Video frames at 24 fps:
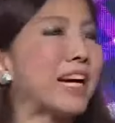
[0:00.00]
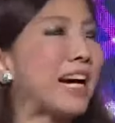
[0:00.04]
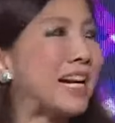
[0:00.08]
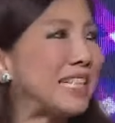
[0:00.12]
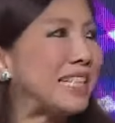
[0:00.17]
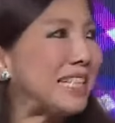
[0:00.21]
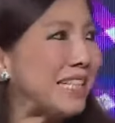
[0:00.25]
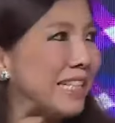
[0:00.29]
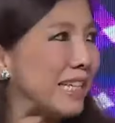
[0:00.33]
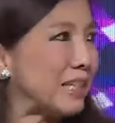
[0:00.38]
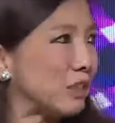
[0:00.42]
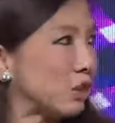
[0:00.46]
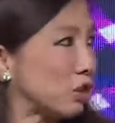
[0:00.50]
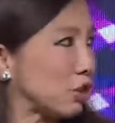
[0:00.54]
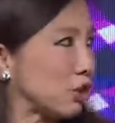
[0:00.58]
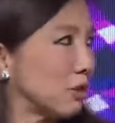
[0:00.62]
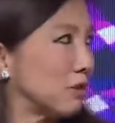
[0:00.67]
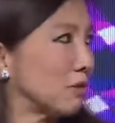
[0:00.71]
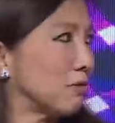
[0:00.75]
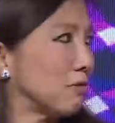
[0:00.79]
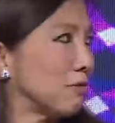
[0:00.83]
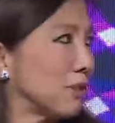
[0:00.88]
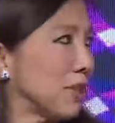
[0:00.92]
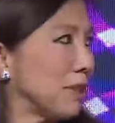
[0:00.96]

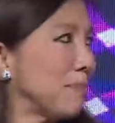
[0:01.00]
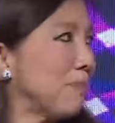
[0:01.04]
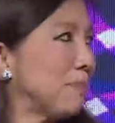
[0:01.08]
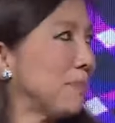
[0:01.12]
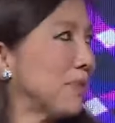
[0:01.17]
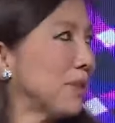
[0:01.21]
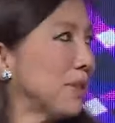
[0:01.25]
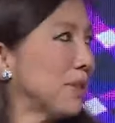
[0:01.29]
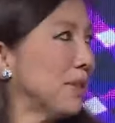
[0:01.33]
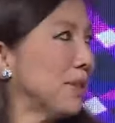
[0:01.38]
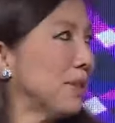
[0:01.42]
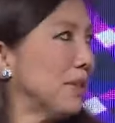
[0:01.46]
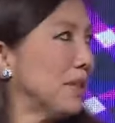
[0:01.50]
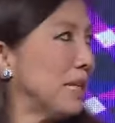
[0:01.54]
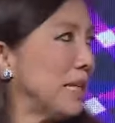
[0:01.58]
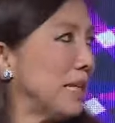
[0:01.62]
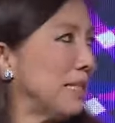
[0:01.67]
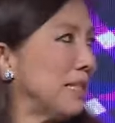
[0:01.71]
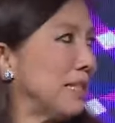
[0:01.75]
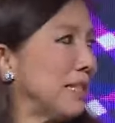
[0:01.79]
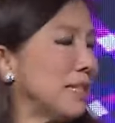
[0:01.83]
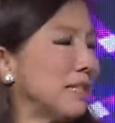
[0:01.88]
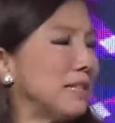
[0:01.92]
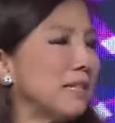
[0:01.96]
ideation, right?
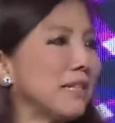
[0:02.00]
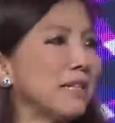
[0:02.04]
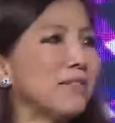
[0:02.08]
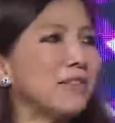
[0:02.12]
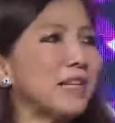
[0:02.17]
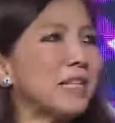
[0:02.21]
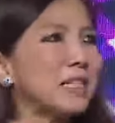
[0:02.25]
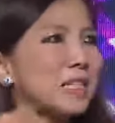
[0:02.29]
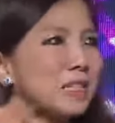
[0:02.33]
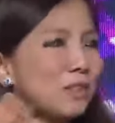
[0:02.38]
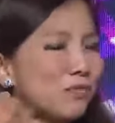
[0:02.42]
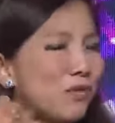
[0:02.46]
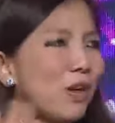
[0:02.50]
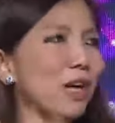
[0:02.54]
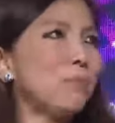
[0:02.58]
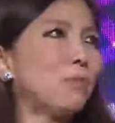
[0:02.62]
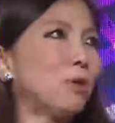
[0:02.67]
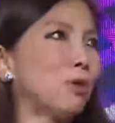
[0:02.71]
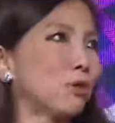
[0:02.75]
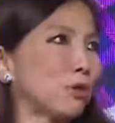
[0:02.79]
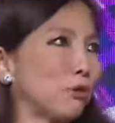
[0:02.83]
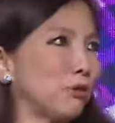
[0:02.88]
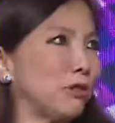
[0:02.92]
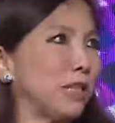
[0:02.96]
And, and, and that's far
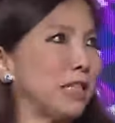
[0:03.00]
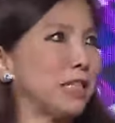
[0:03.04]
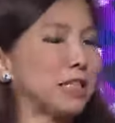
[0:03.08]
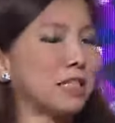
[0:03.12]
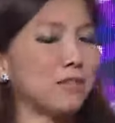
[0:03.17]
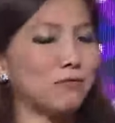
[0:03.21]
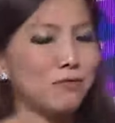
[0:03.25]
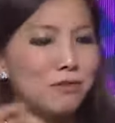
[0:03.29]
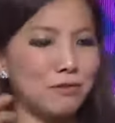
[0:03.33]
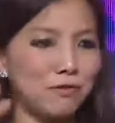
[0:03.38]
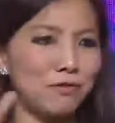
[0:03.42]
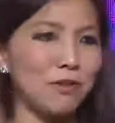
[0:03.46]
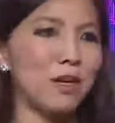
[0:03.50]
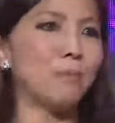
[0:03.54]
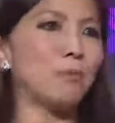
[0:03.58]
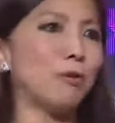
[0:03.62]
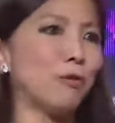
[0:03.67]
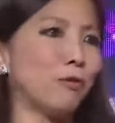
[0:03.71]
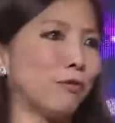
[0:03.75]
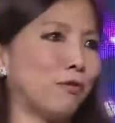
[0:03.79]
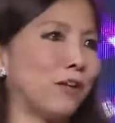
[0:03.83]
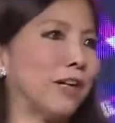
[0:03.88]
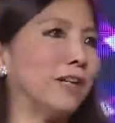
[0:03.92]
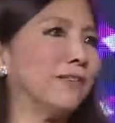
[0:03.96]
more creative and far
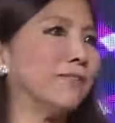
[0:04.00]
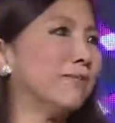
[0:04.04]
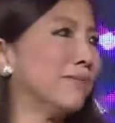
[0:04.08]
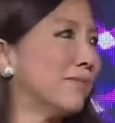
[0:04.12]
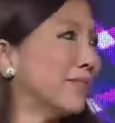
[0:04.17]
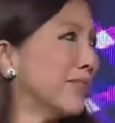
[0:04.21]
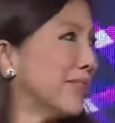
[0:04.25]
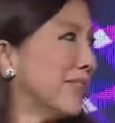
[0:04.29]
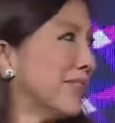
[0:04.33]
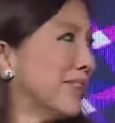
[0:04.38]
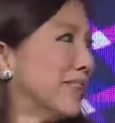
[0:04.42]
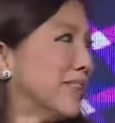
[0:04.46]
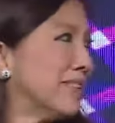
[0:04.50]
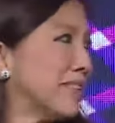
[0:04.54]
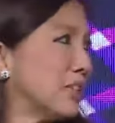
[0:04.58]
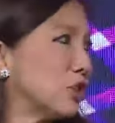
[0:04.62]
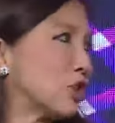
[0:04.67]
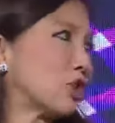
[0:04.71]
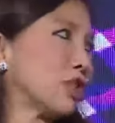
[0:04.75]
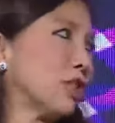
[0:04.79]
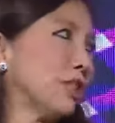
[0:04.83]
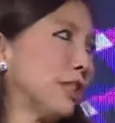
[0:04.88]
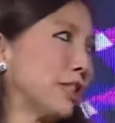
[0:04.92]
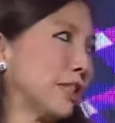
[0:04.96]
more fun than
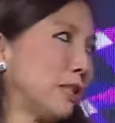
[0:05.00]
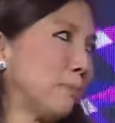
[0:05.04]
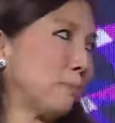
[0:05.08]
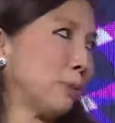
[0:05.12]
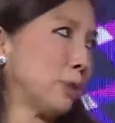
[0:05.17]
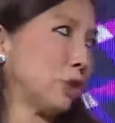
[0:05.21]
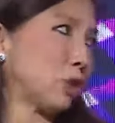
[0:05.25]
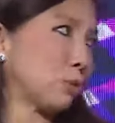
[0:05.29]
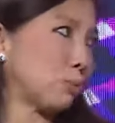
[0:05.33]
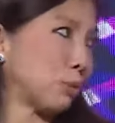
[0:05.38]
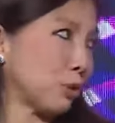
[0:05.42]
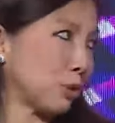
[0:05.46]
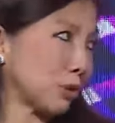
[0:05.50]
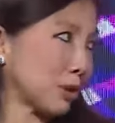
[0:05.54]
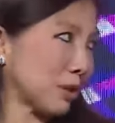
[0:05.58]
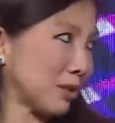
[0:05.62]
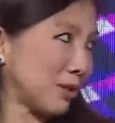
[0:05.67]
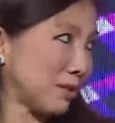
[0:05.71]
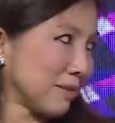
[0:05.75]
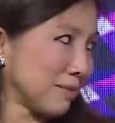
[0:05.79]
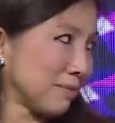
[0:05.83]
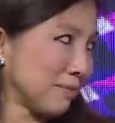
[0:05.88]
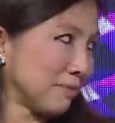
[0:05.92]
churning out pitch books.